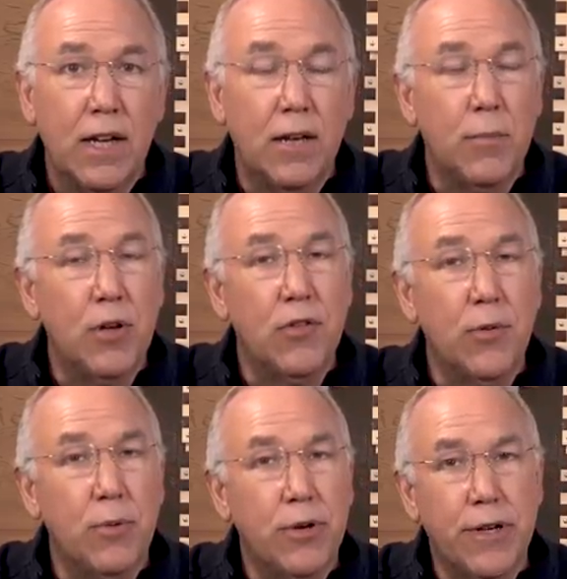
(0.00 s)
And
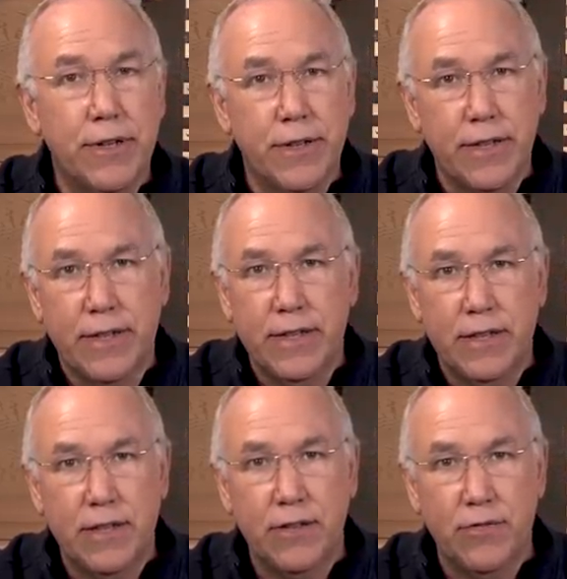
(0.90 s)
most importantly,
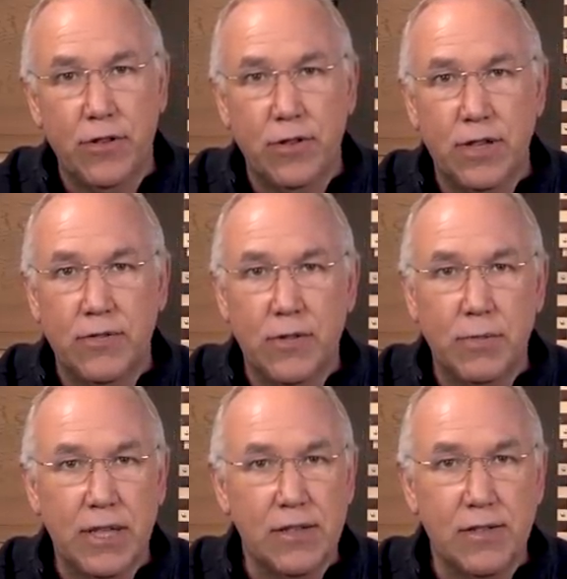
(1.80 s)
if you live in
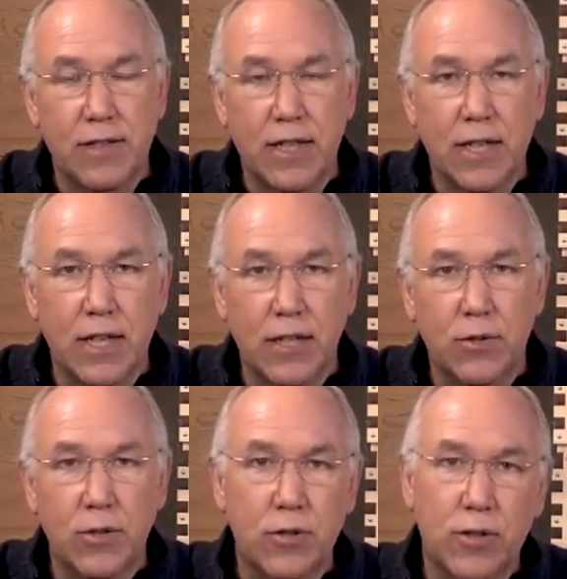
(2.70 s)
places like I
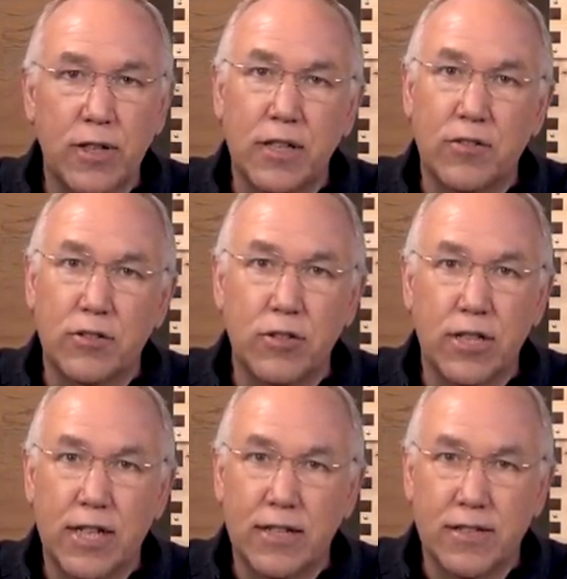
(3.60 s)
do in the northeastern
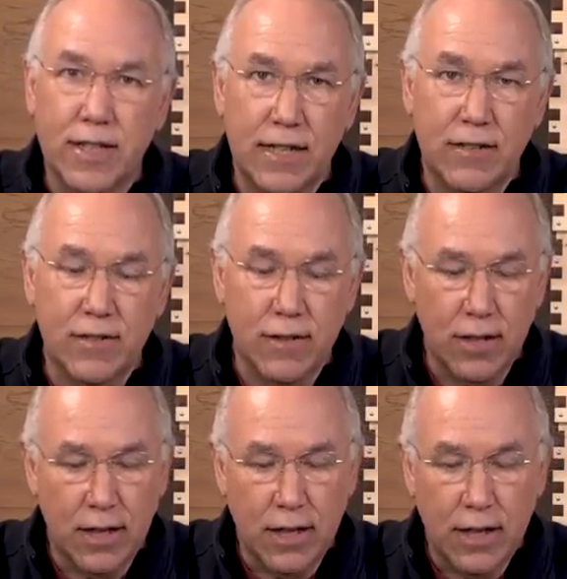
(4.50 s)
United States,
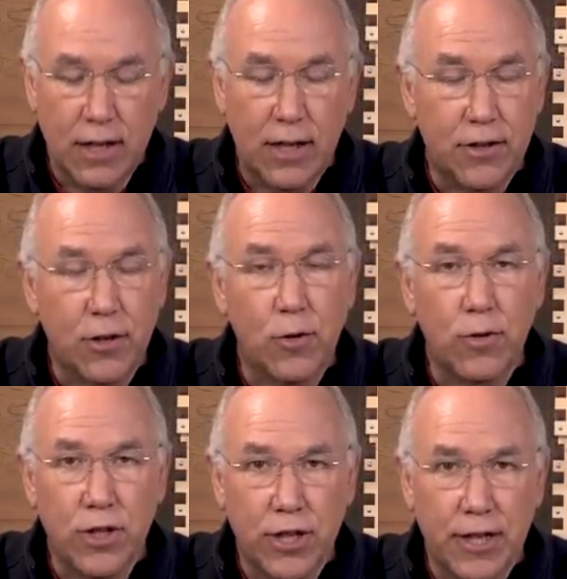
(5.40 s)
uh, they're
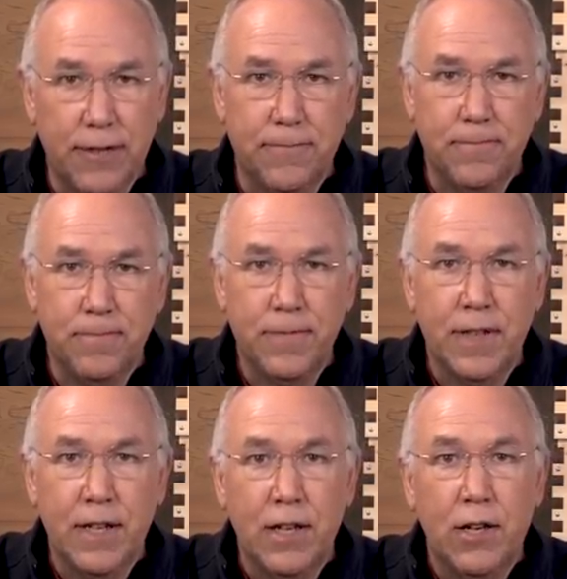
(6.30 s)
cold hardy.
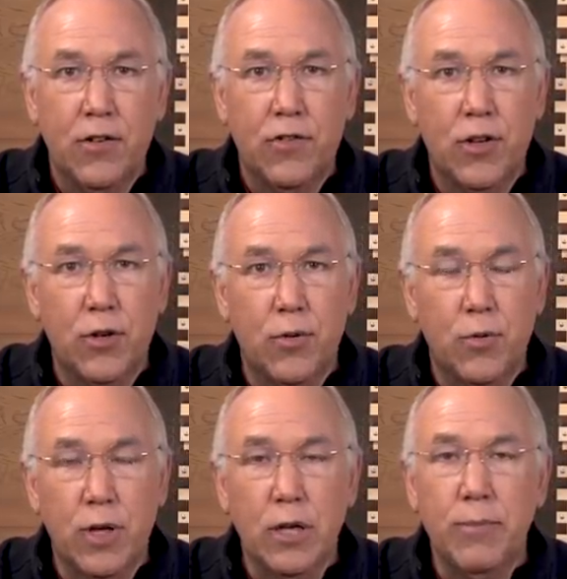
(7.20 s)
So
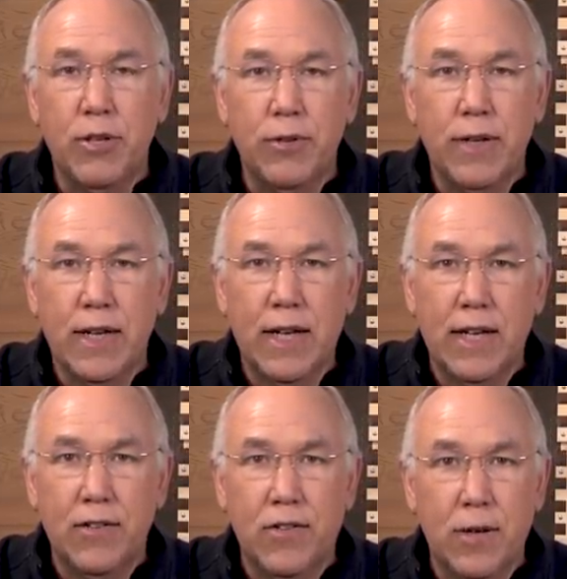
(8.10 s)
we're going to be doing
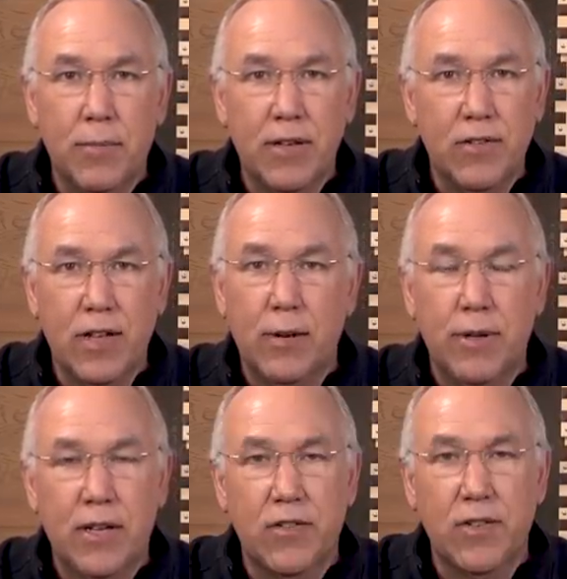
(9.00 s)
a step-by-step
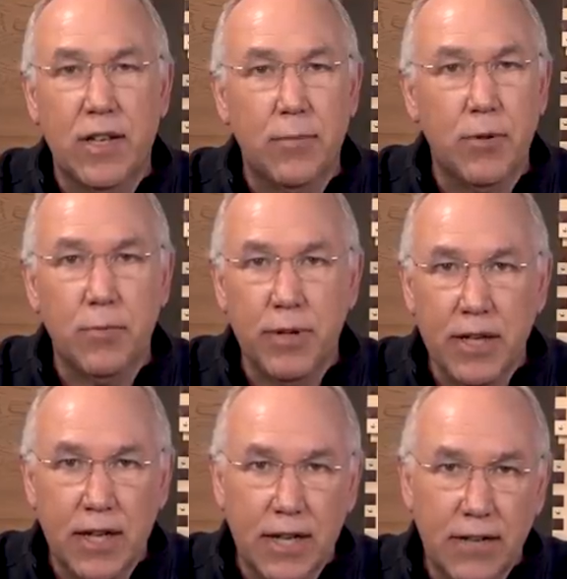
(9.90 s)
-step how to set up your
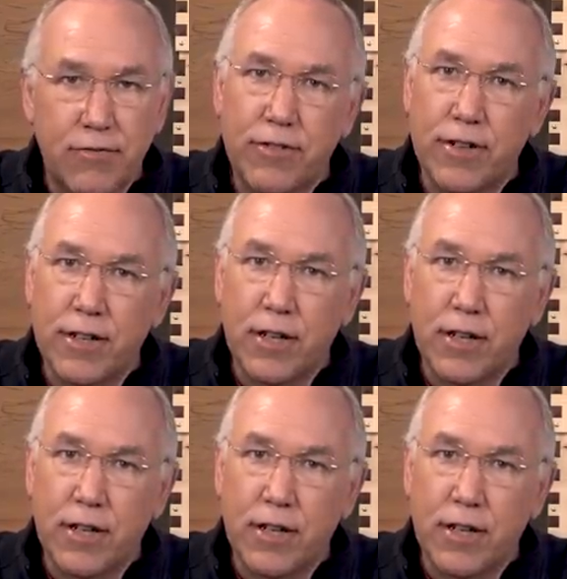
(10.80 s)
beehive